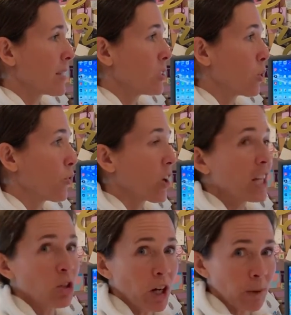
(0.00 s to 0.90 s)
So for
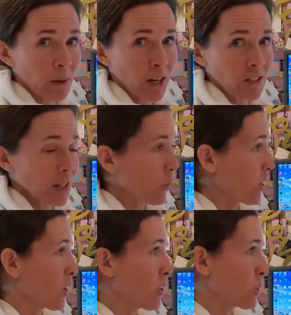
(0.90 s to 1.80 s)
any grandparents out
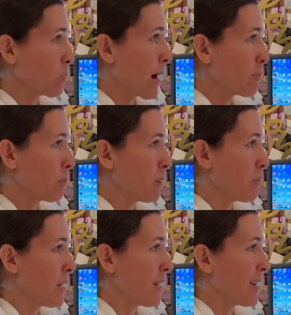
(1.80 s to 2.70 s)
there, this would probably
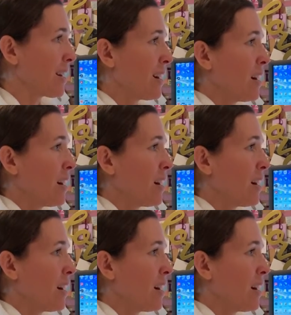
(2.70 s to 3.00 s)
be